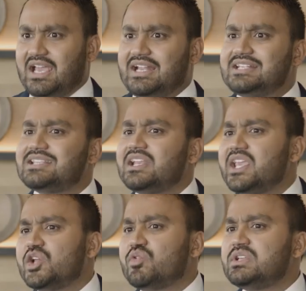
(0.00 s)
And is that
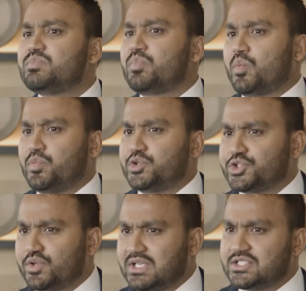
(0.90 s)
increase
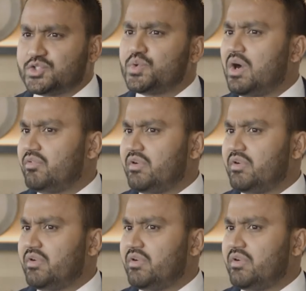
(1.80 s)
proportionate to our